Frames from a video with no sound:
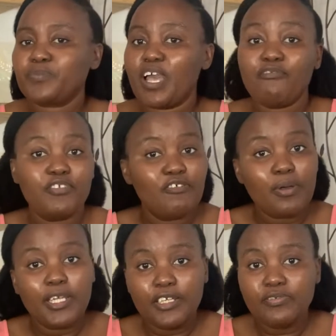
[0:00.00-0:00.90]
I've never
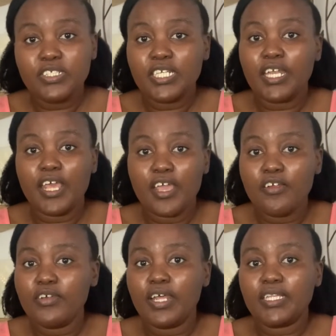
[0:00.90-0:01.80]
lived in an
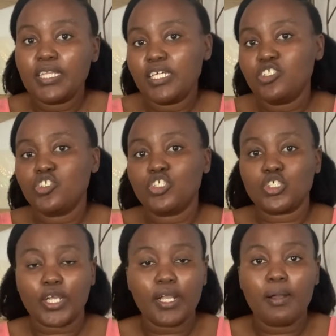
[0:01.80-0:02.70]
area that you're
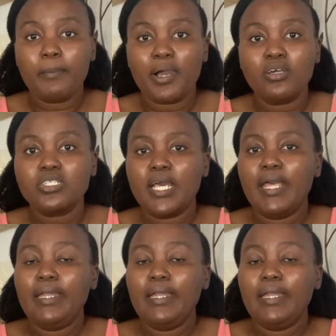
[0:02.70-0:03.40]
talking about,